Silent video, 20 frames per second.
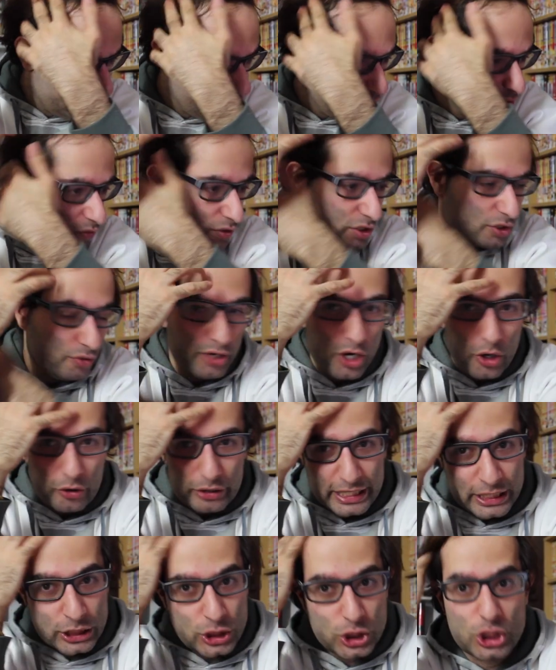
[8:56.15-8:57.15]
you know,
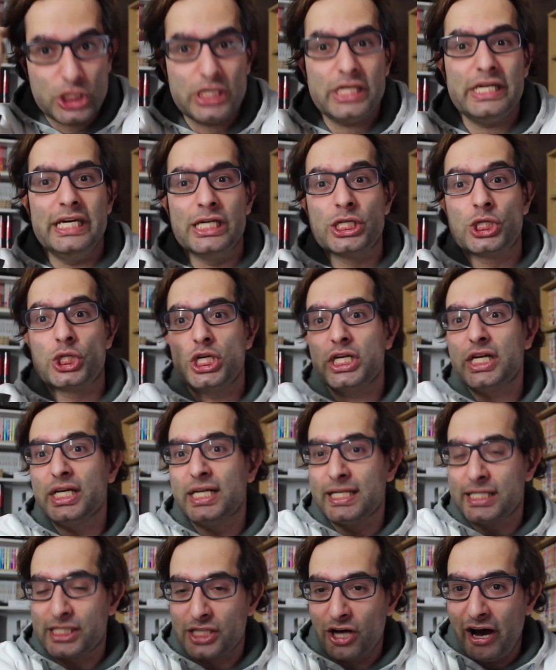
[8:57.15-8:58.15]
is she
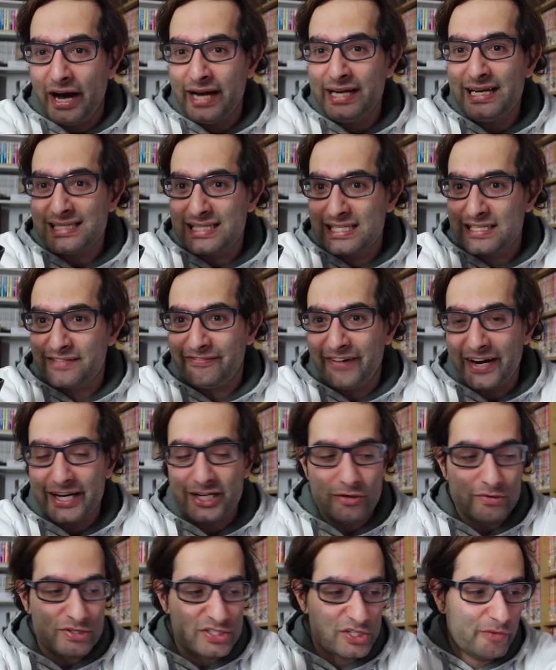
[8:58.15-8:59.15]
gonna die as this
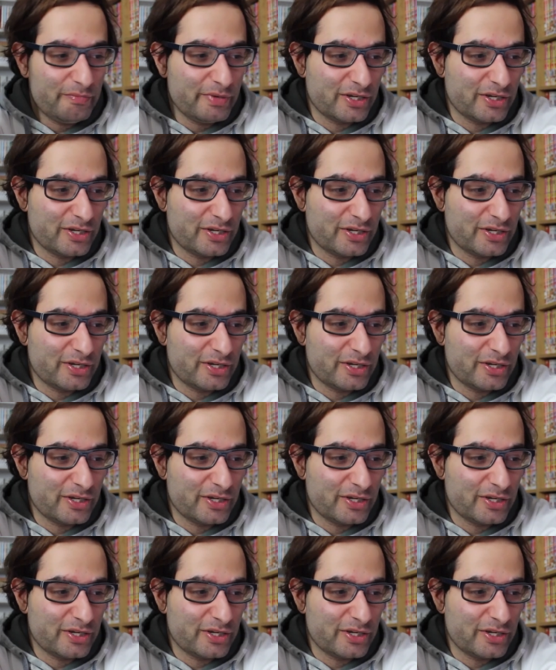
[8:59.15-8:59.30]
fight goes on?